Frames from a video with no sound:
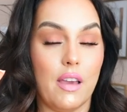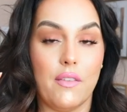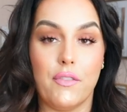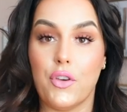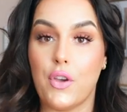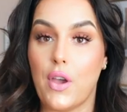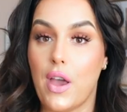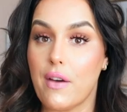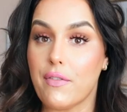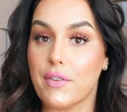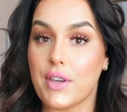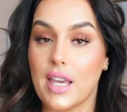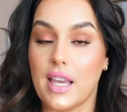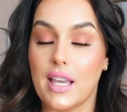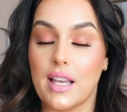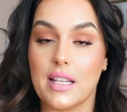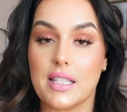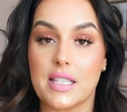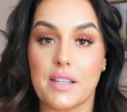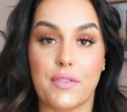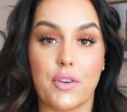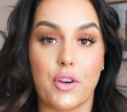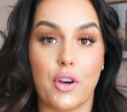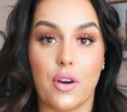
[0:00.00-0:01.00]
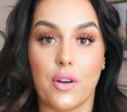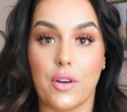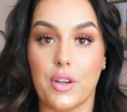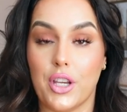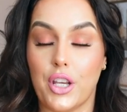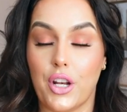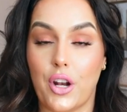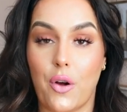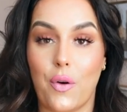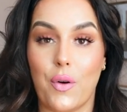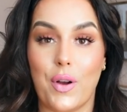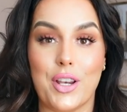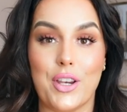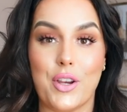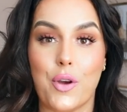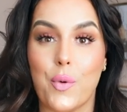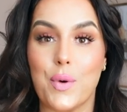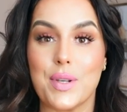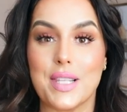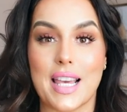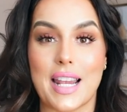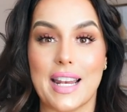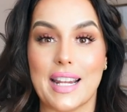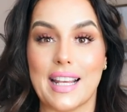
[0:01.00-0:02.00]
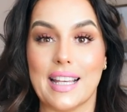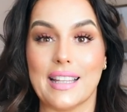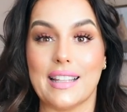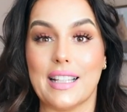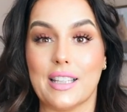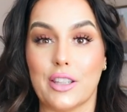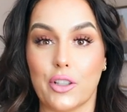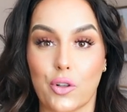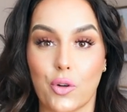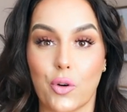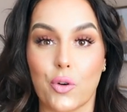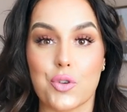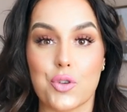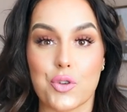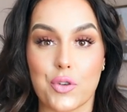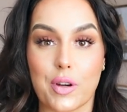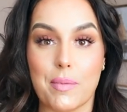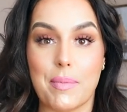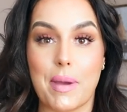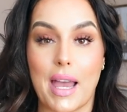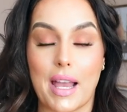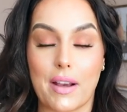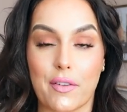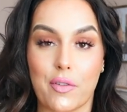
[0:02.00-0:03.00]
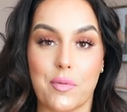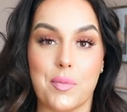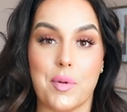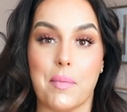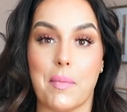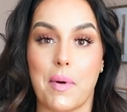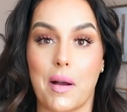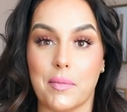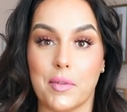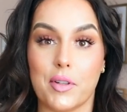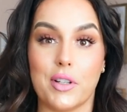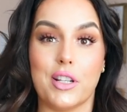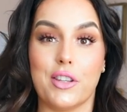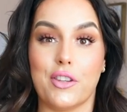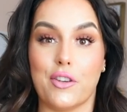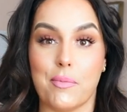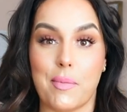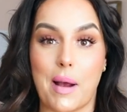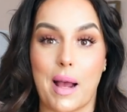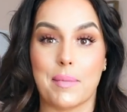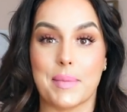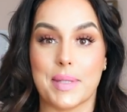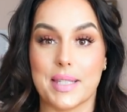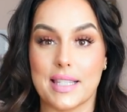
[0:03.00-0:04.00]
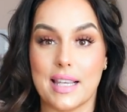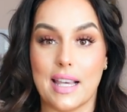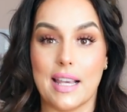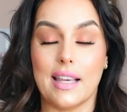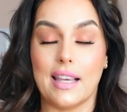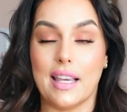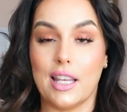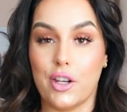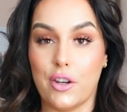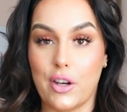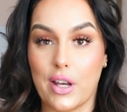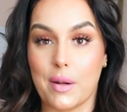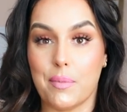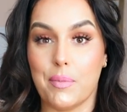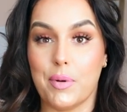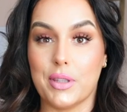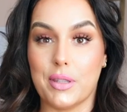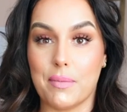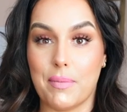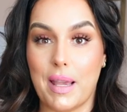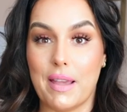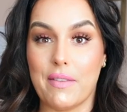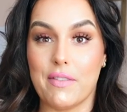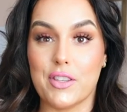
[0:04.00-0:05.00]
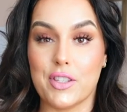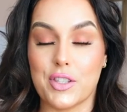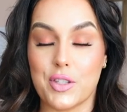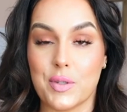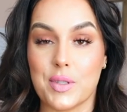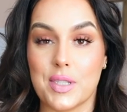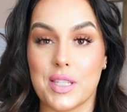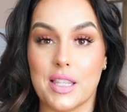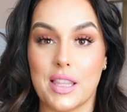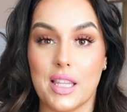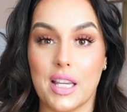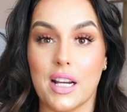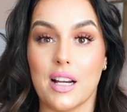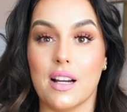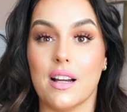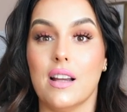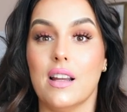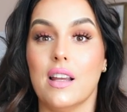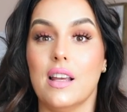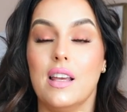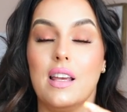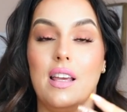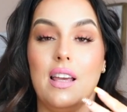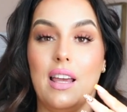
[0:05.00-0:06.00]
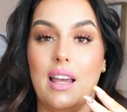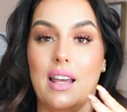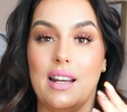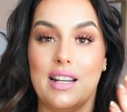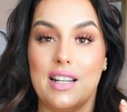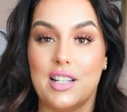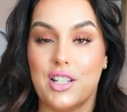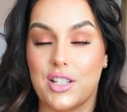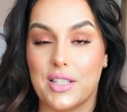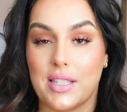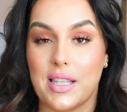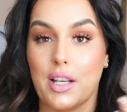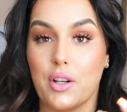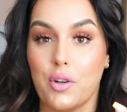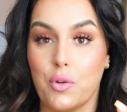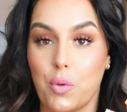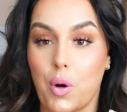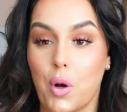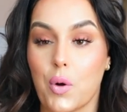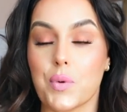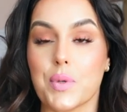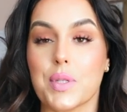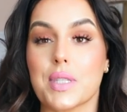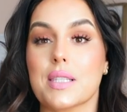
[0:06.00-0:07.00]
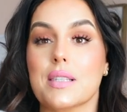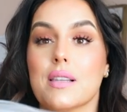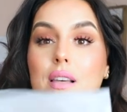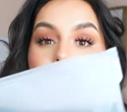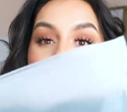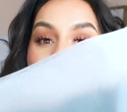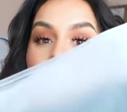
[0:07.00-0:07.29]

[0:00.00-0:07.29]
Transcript: if you have kids, if you're, you know, and you always had to get like the grocery bag from your underneath your mom's sink and you had to put the bathing suits in there and it's just like gross,